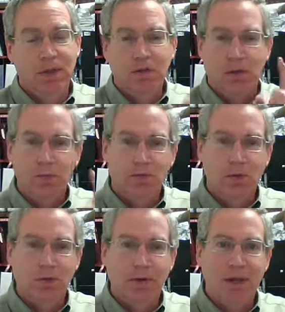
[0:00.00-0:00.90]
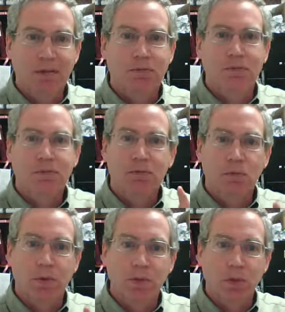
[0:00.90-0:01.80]
So don't forget
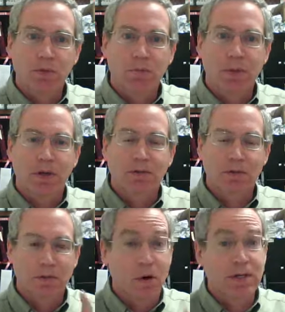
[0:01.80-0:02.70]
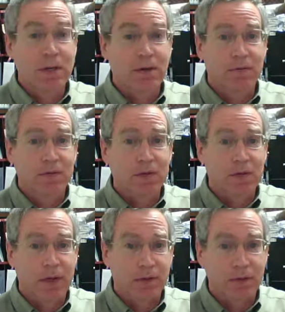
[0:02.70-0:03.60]
to rejoice because you are taking physics
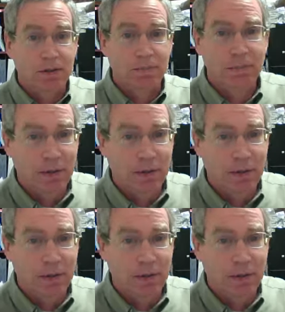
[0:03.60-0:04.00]
class here,